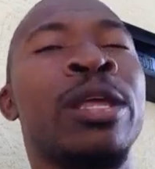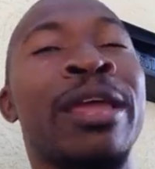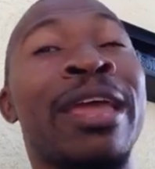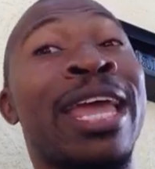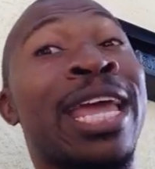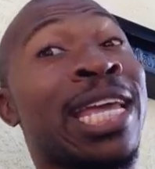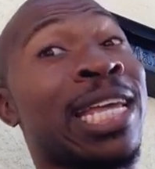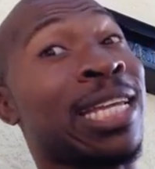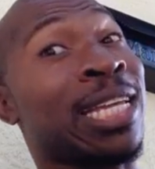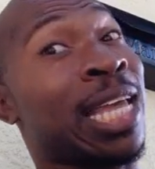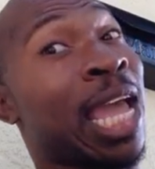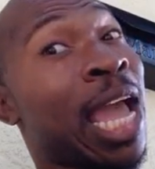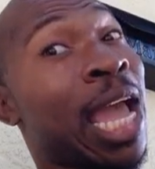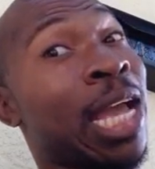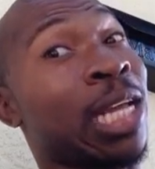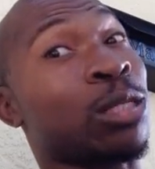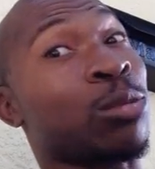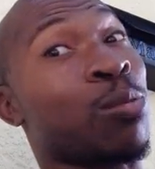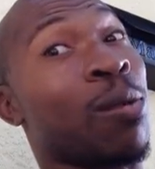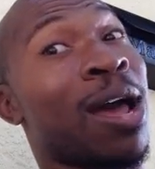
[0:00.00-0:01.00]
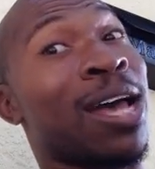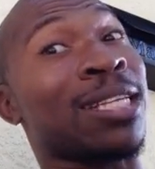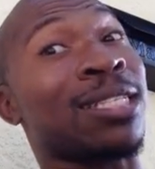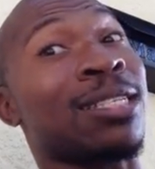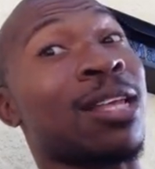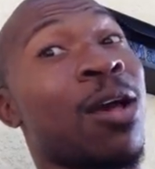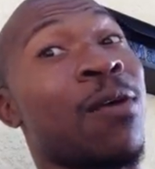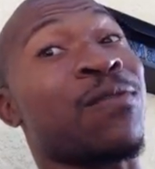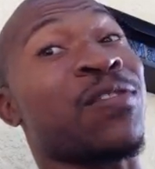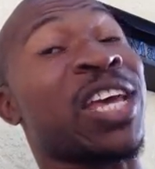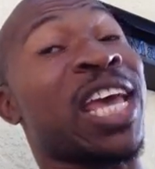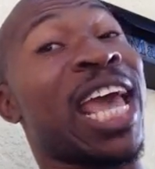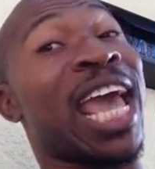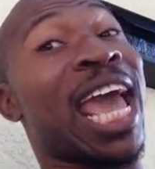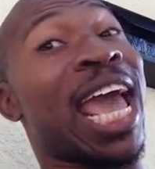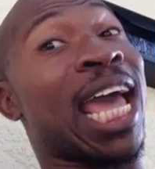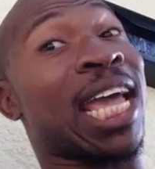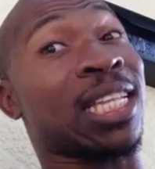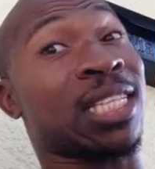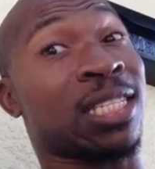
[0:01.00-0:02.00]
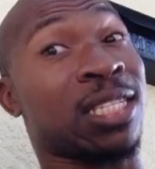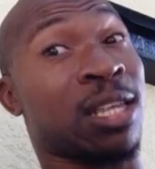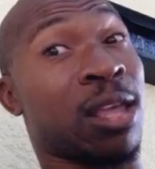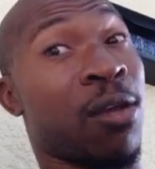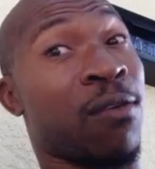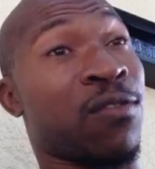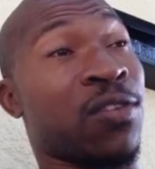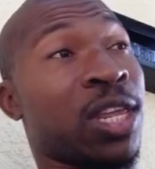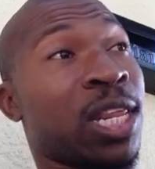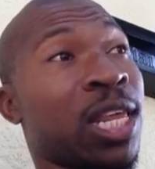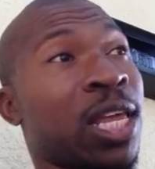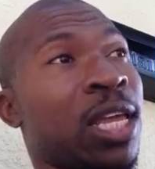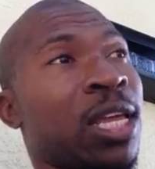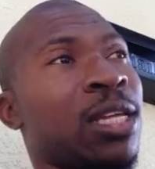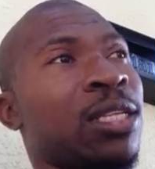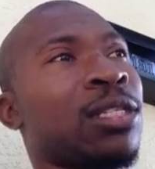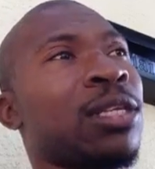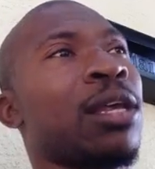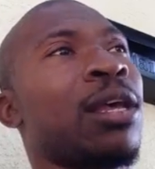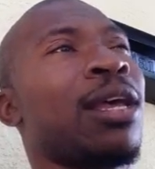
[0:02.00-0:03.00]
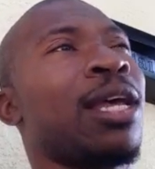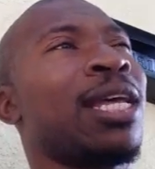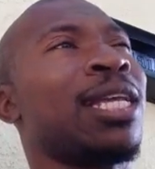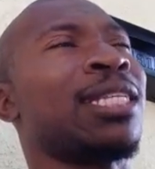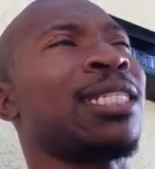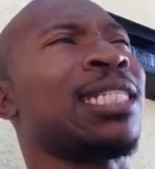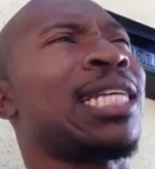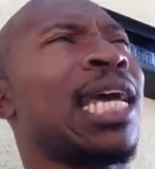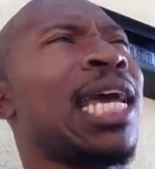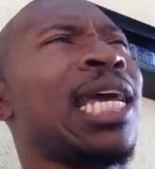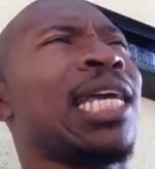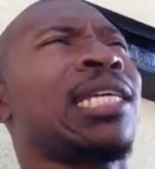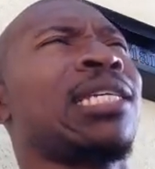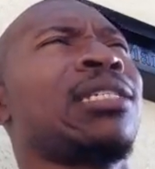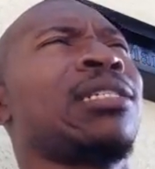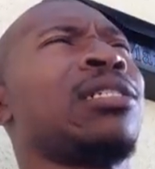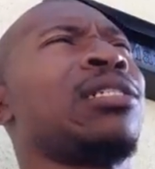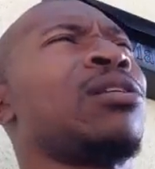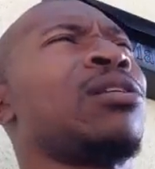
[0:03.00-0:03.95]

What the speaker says: engage myself in activities that, you